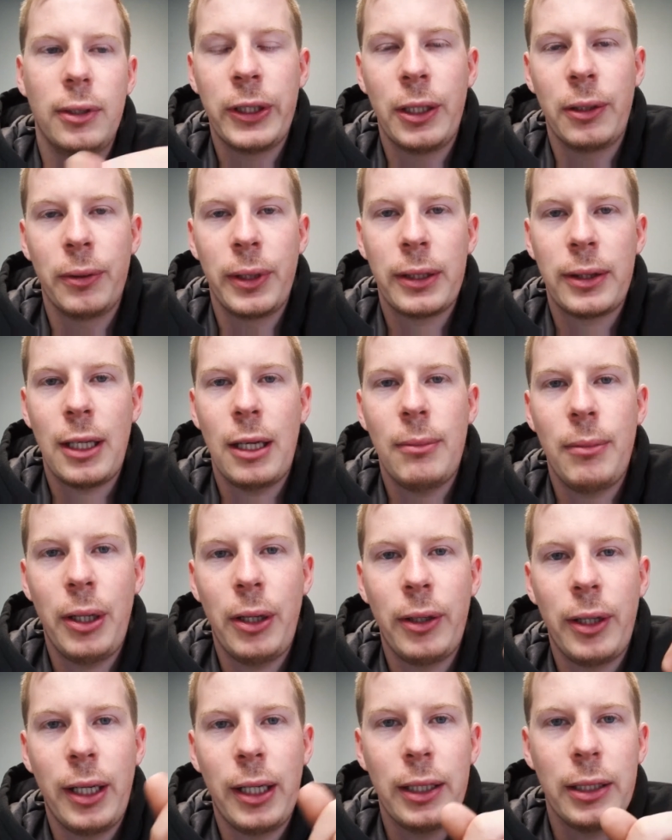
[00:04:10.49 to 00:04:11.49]
Let that
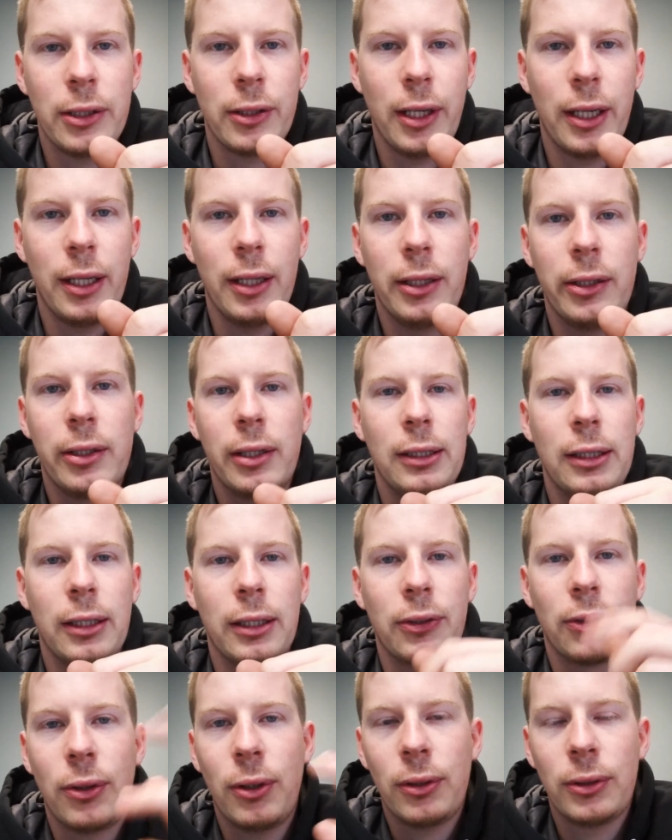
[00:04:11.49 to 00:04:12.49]
marinate in your head.
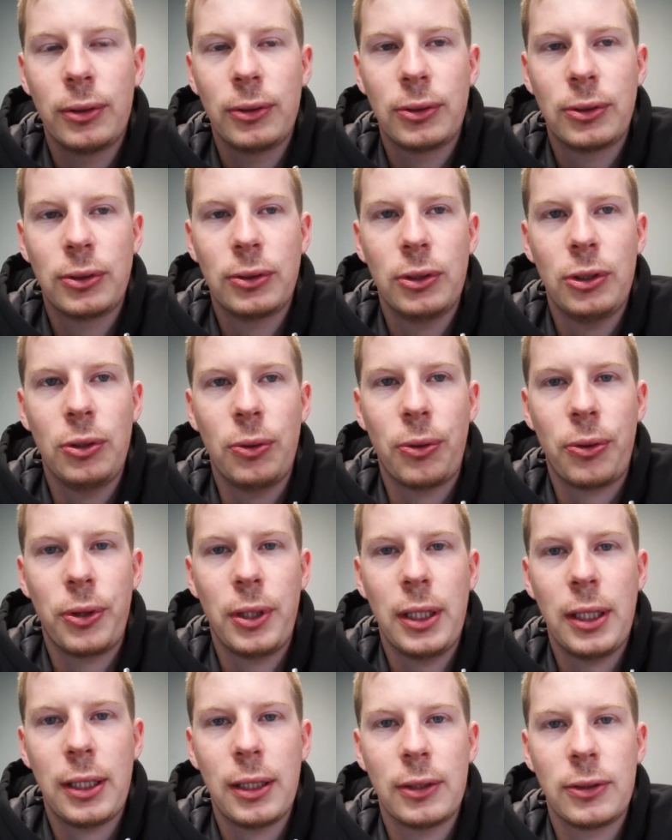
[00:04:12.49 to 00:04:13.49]
As long as you
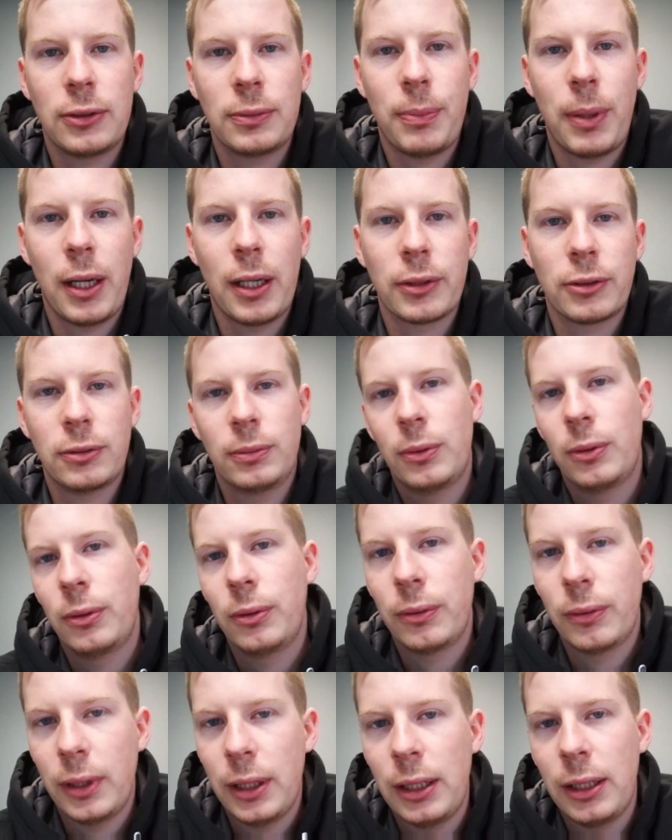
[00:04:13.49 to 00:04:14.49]
think it's
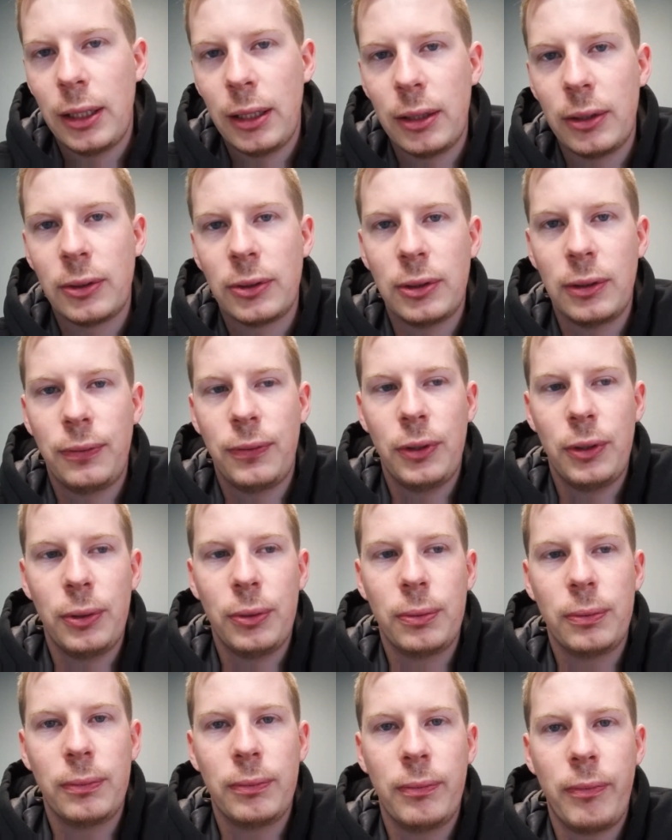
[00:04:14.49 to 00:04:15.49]
possible, it is. If
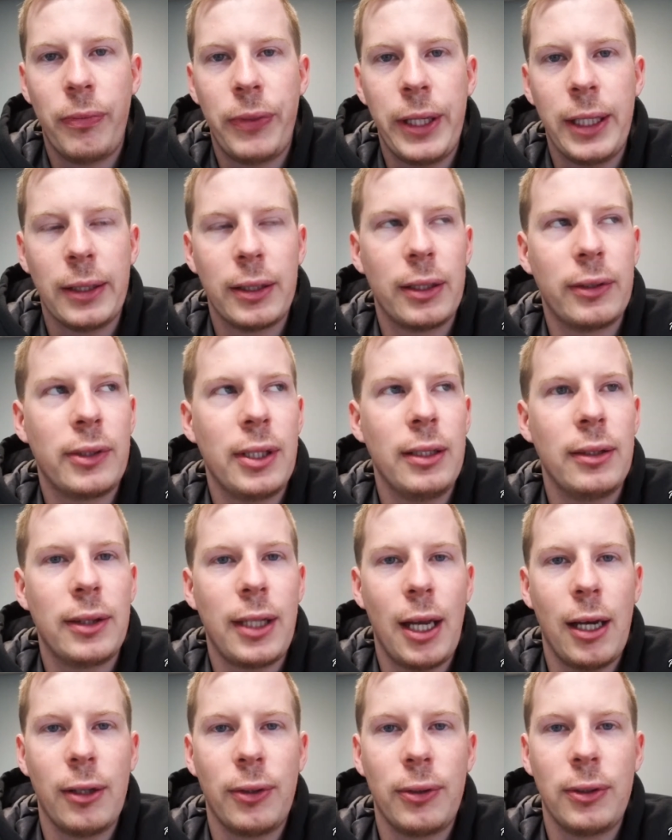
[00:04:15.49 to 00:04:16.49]
you think that
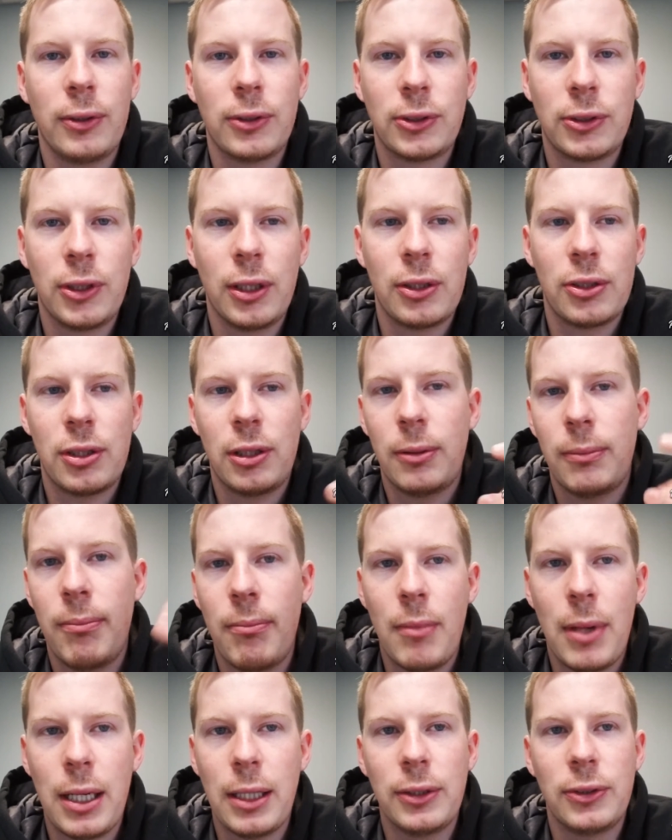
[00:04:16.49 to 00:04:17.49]
10,000 is such an
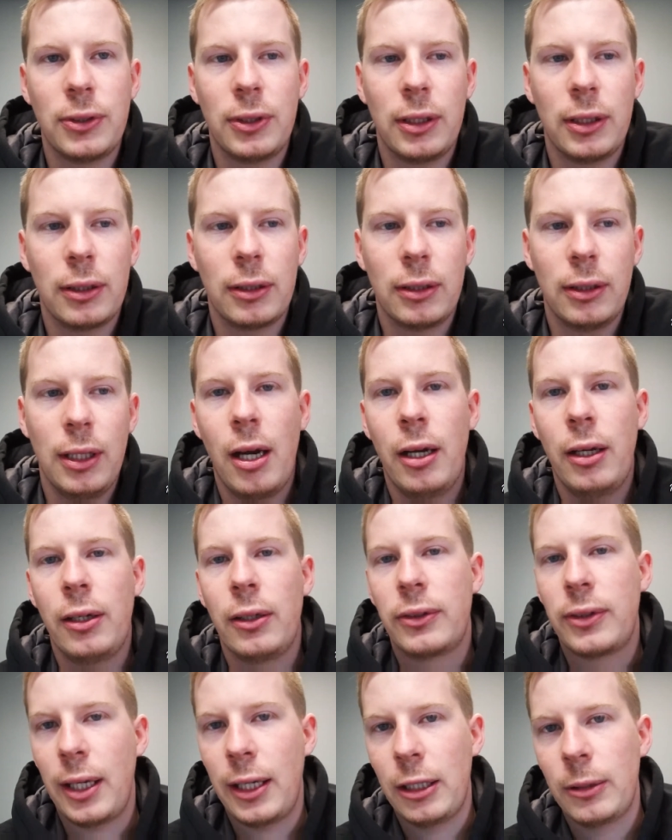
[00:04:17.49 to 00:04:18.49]
amazing,
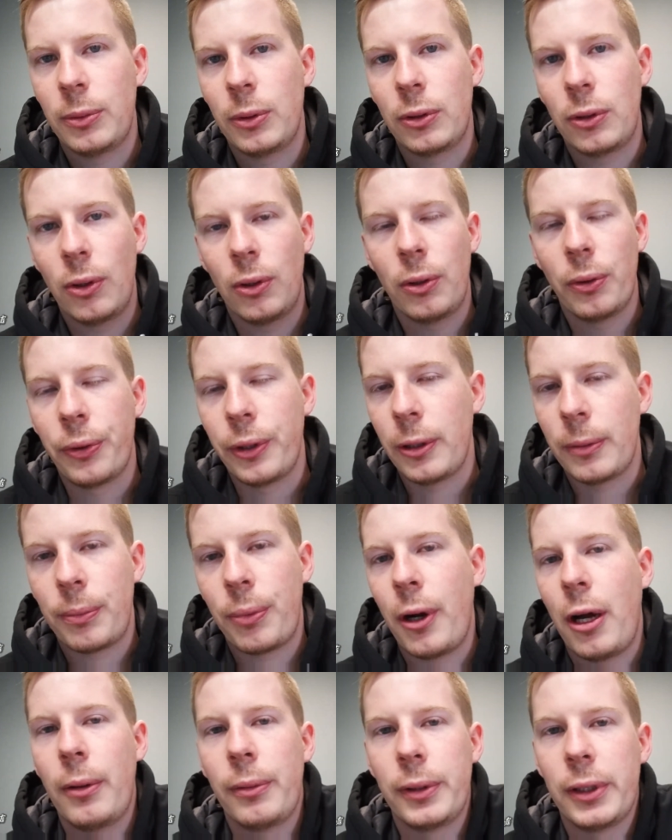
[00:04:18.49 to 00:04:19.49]
unattainable goal, then it
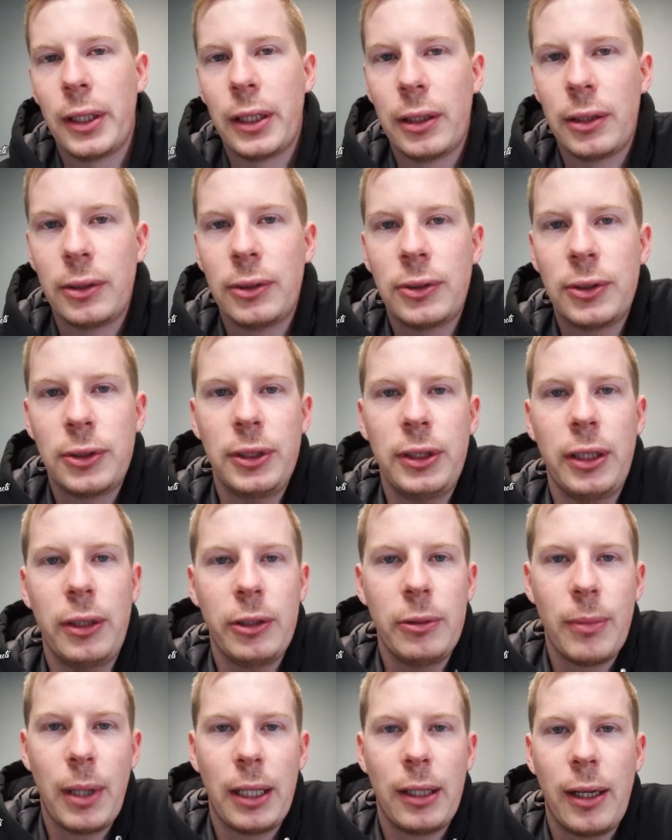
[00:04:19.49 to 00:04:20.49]
probably is.
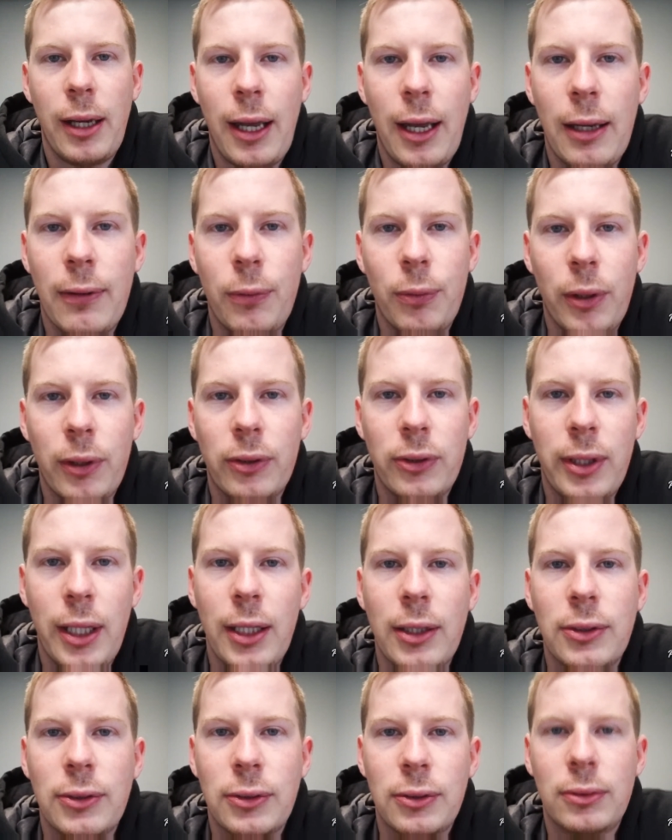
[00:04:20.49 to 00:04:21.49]
You might not have what it
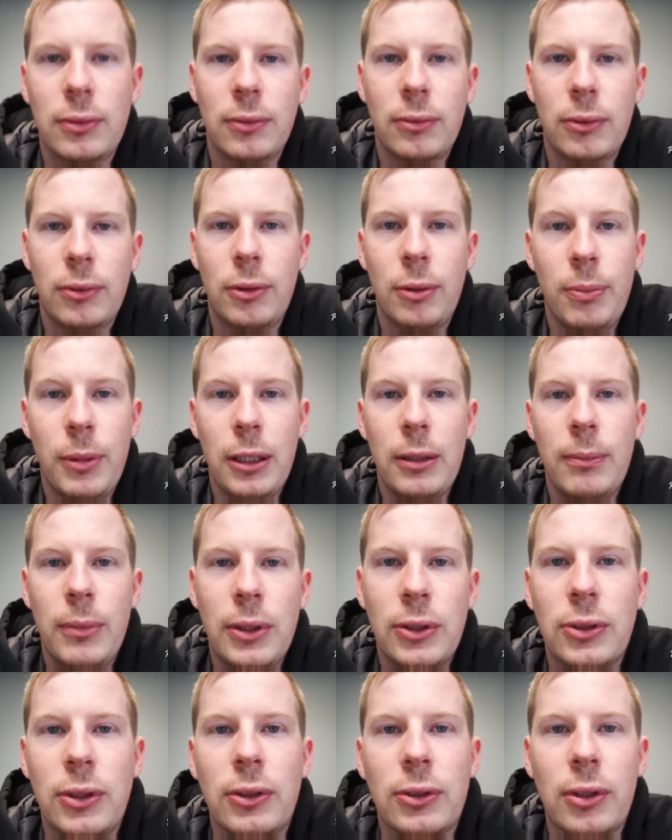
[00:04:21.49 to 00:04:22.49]
takes to be in
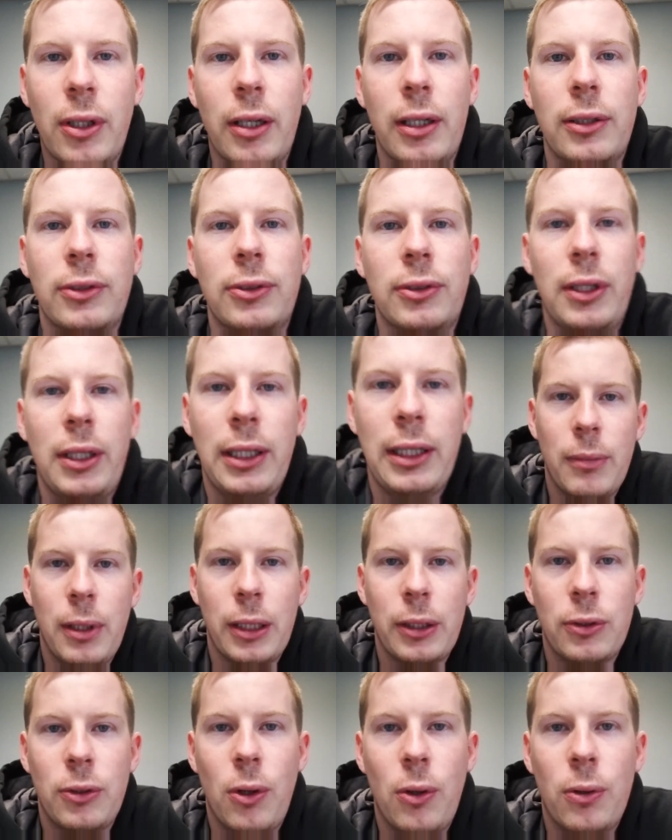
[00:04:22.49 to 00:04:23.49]
business, honestly. My
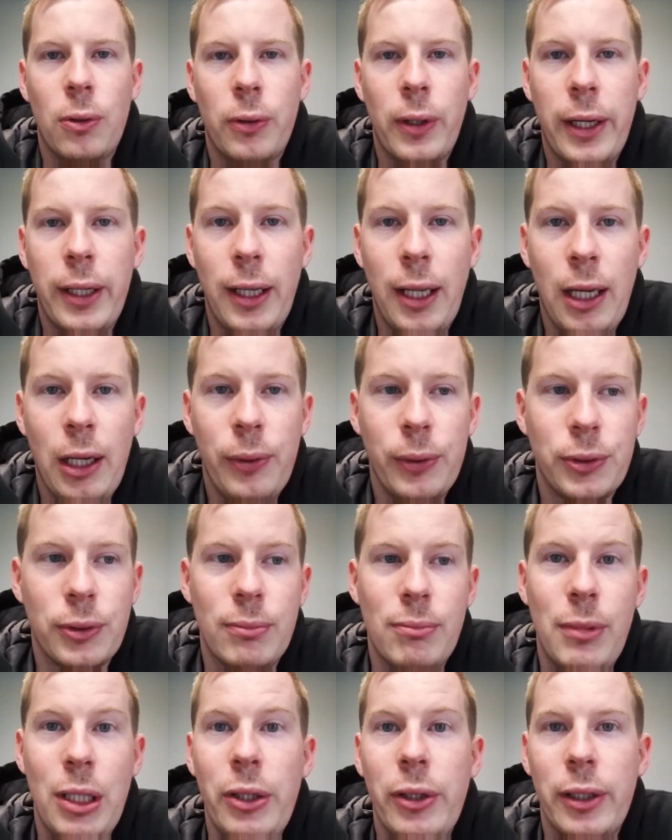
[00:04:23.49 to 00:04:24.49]
goal right now is $1
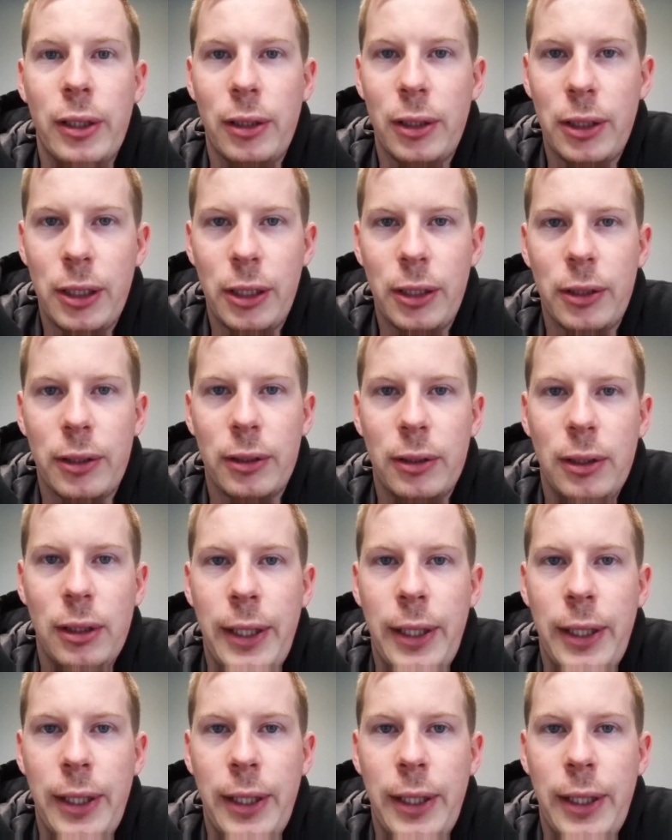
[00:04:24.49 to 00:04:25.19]
million a year.